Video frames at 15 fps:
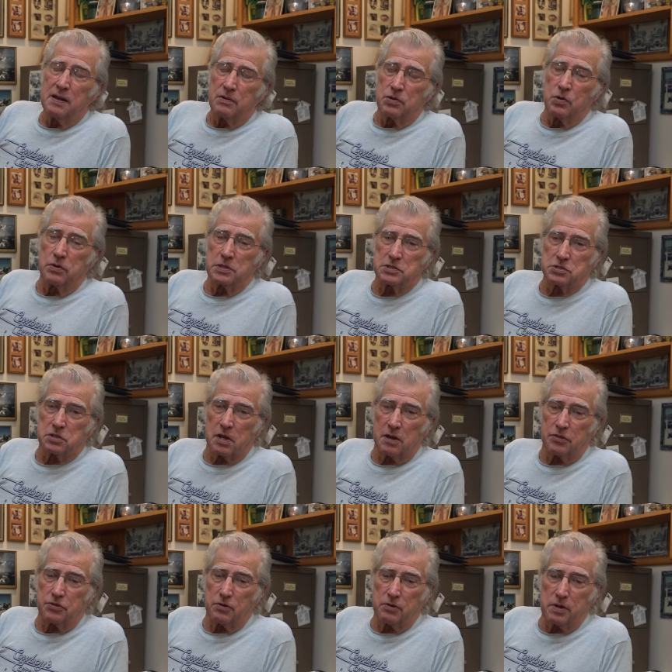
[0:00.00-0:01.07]
doing this
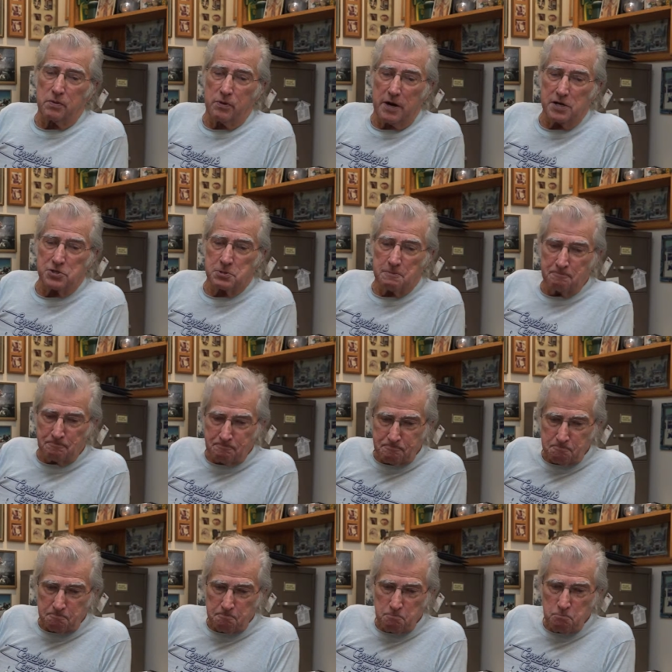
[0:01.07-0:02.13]
30 ways,
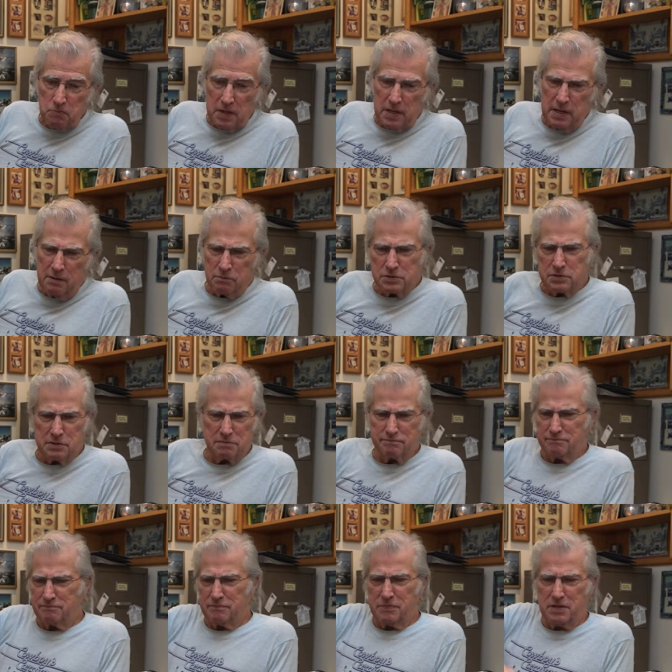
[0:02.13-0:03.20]
and it was
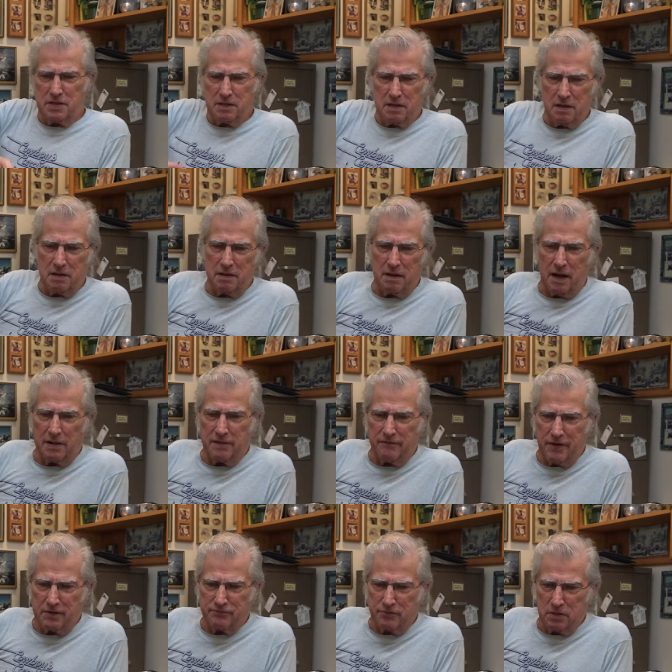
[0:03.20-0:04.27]
an
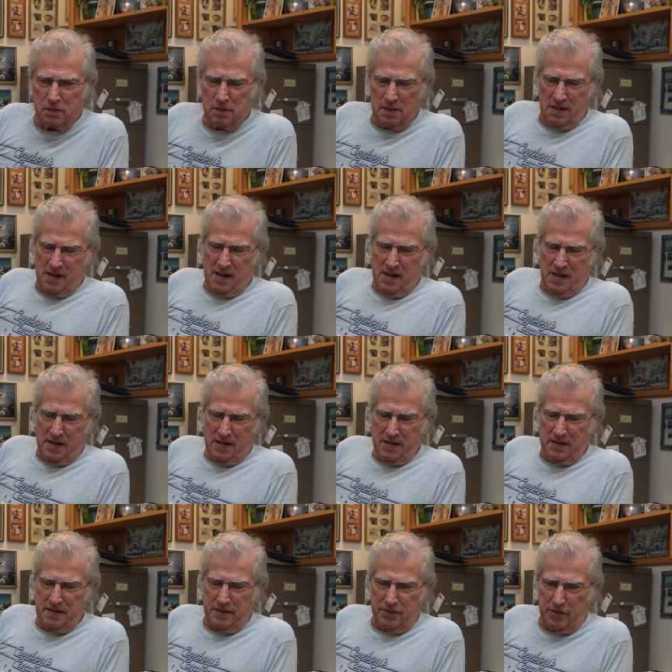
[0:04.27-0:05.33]
uneventful
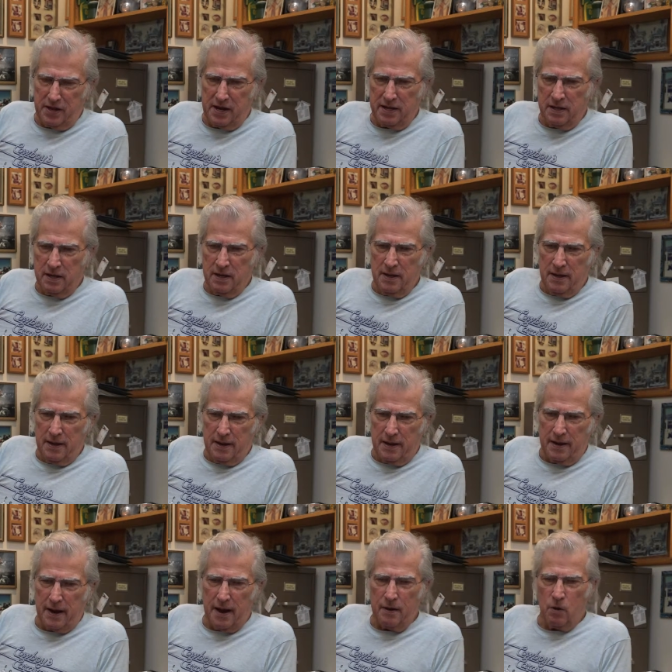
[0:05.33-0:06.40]
thing,
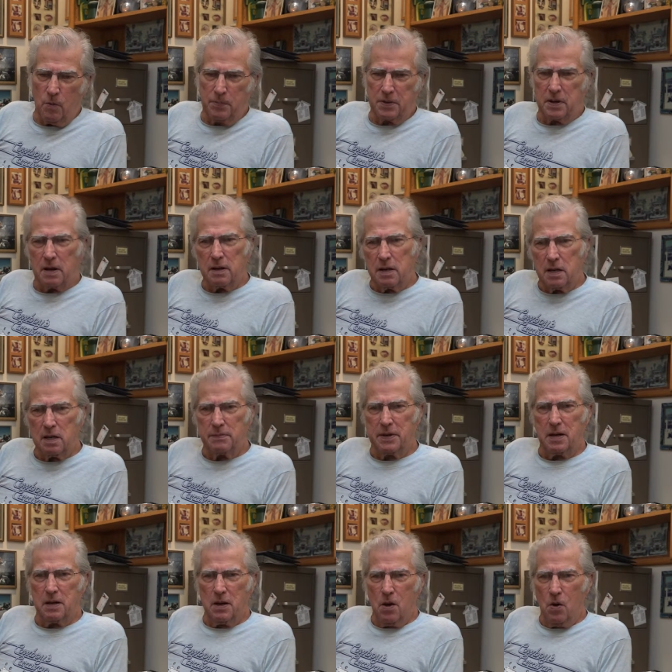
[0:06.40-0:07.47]
and I opened a little bit
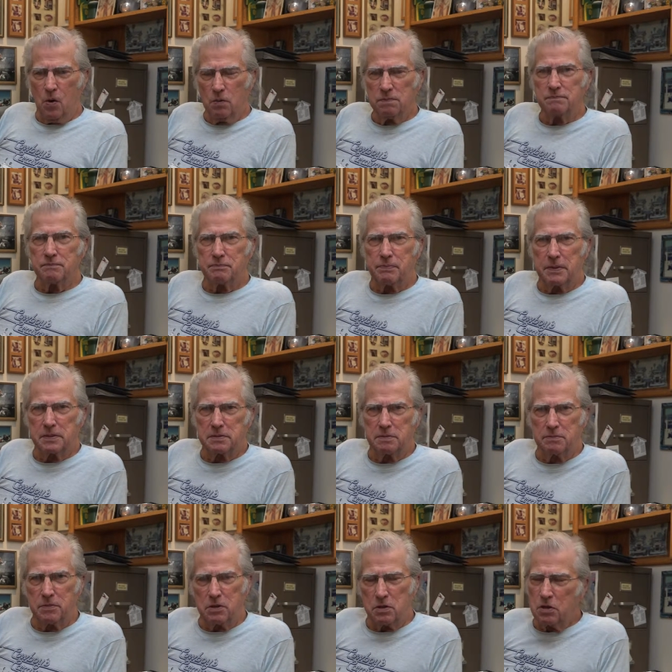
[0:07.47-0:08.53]
low, but
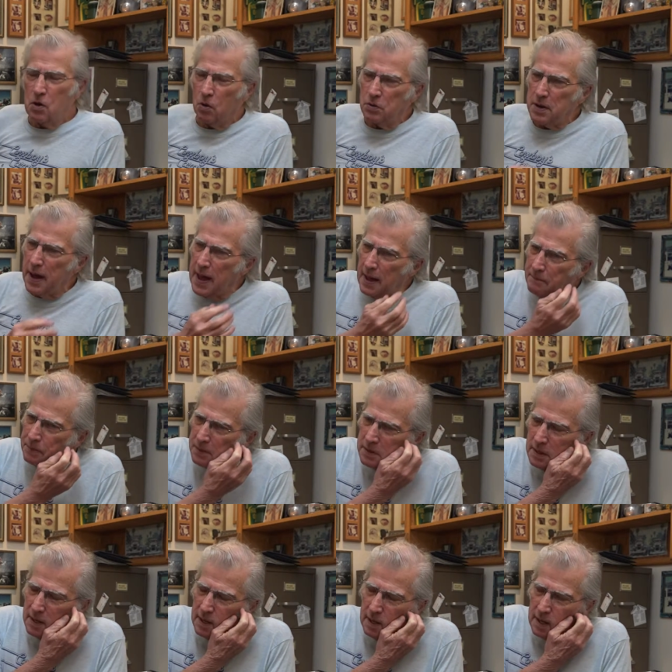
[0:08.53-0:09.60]
known to happen,
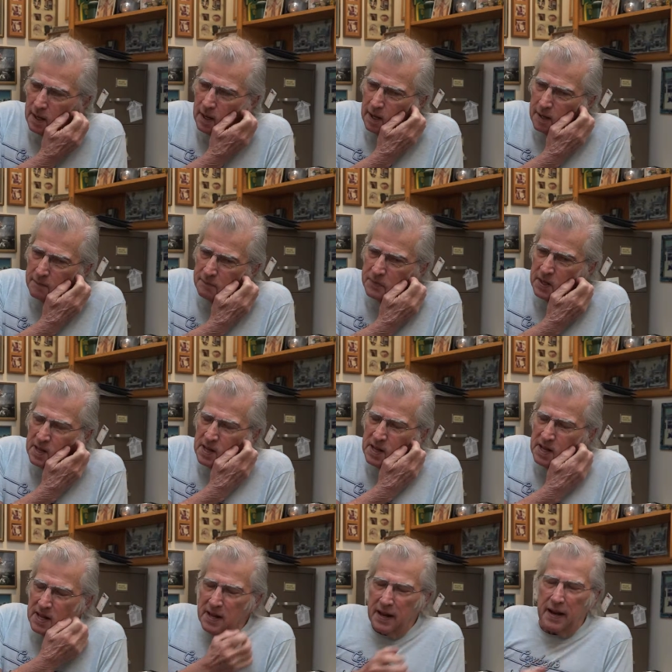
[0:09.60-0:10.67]
and
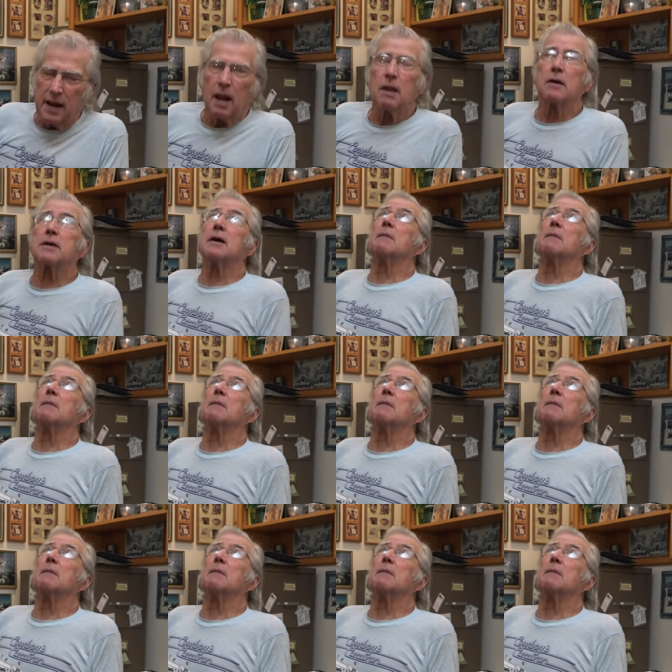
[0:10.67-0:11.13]
I look